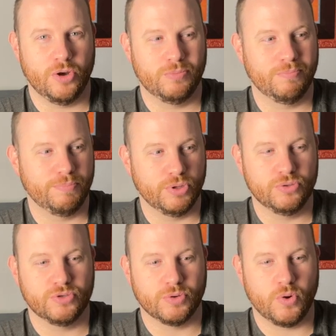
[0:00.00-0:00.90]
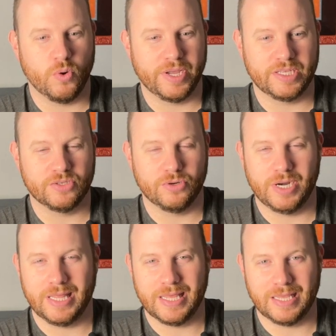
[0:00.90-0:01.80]
blues recordings or
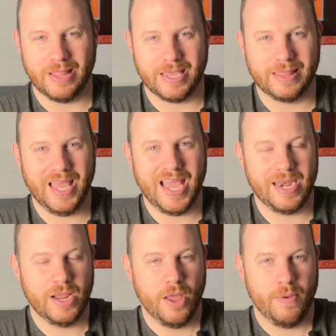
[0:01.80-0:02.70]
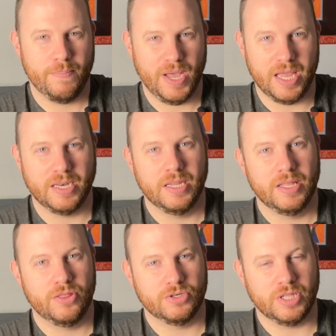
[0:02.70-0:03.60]
anything like that, but
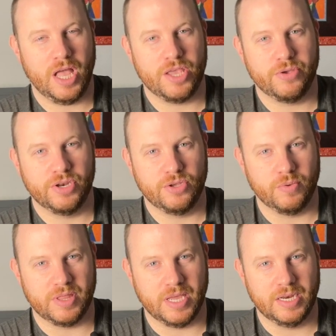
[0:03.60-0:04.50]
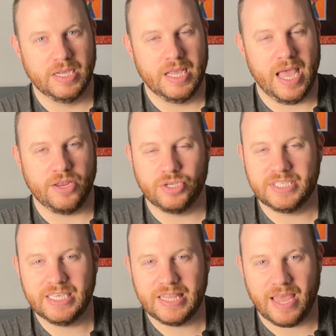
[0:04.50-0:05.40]
there's a lot you can do with it. And you can
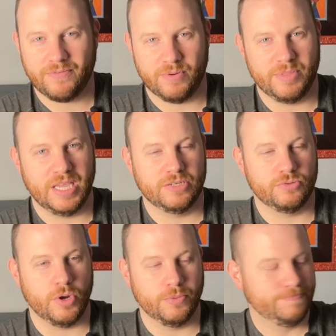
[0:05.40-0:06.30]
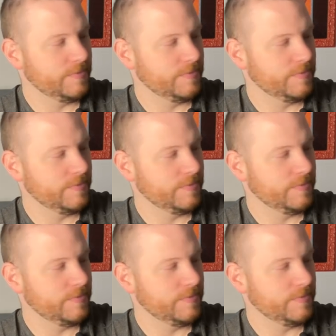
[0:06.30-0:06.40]
see that from the intro.